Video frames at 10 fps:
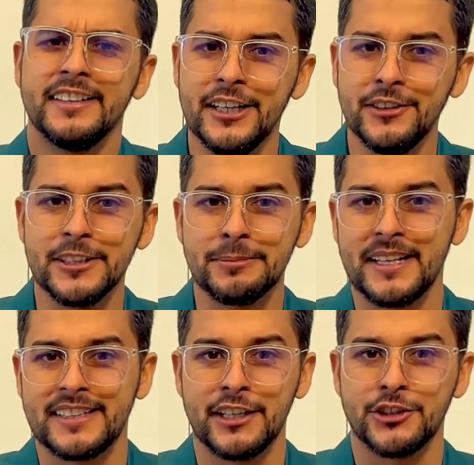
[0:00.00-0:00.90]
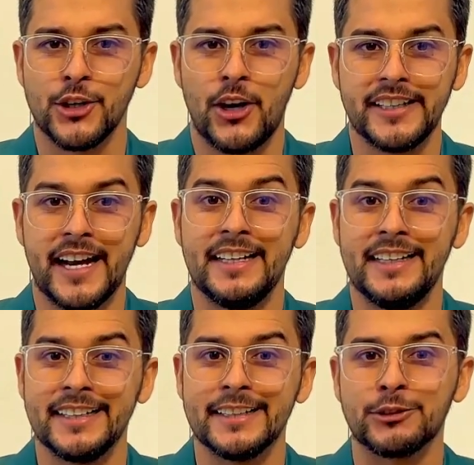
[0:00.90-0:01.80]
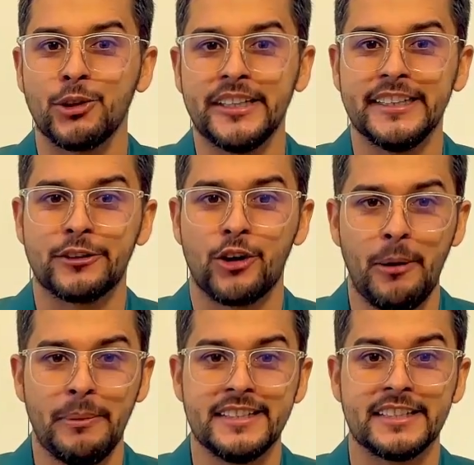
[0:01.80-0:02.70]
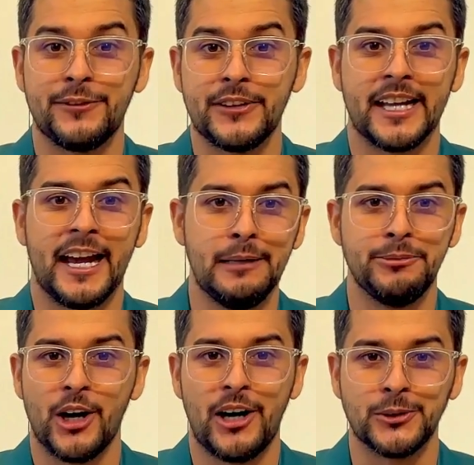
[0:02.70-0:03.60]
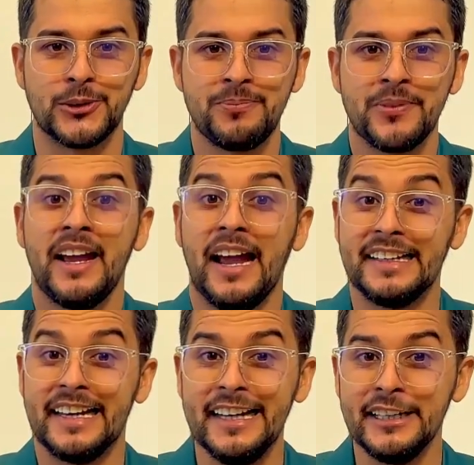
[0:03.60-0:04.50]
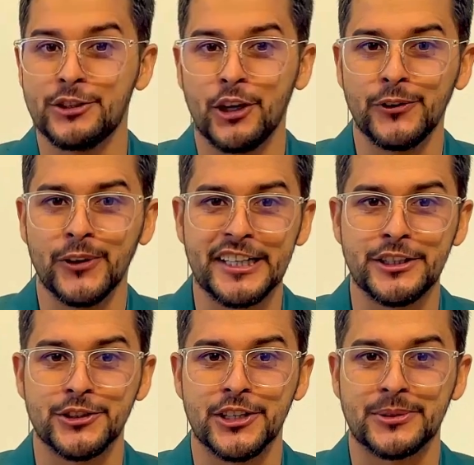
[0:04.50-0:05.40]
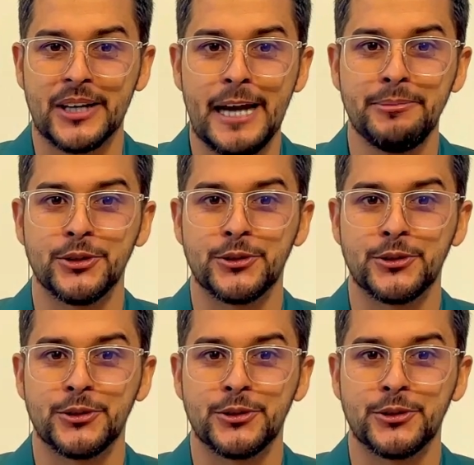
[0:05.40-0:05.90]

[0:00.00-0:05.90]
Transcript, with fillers: Give this method a shot and let us know in the comments if it helped you out. And hey, don't forget to subscribe to